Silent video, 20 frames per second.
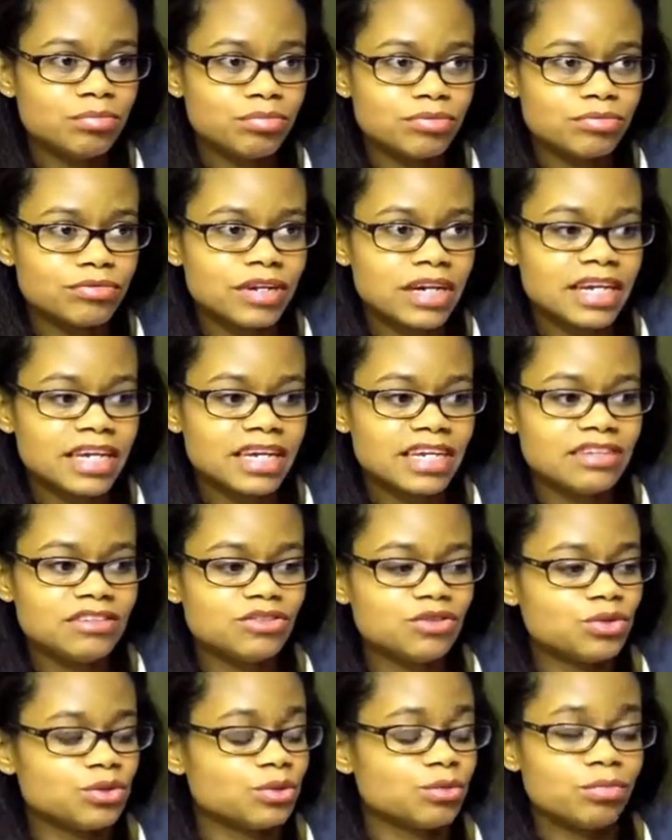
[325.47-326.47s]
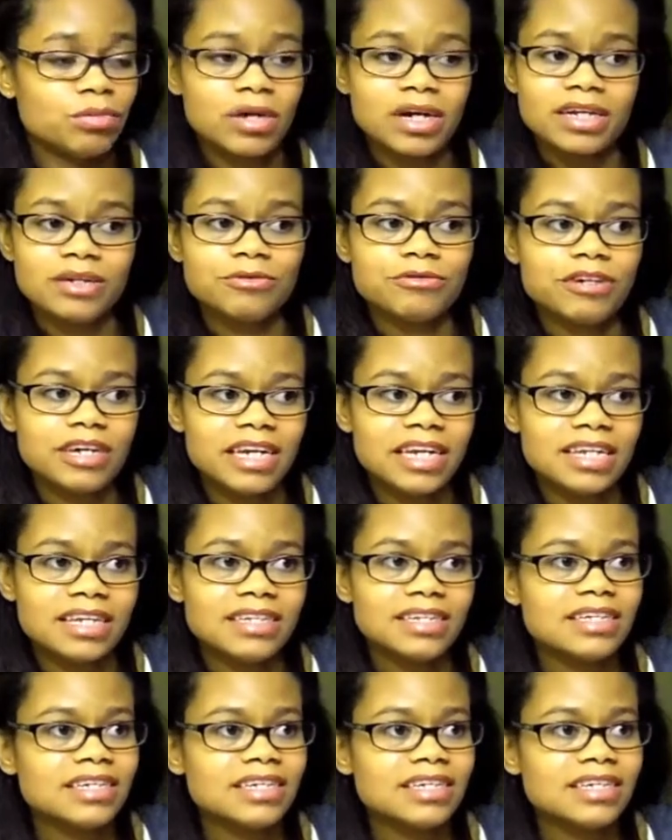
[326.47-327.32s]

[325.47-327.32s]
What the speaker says: red to bright red.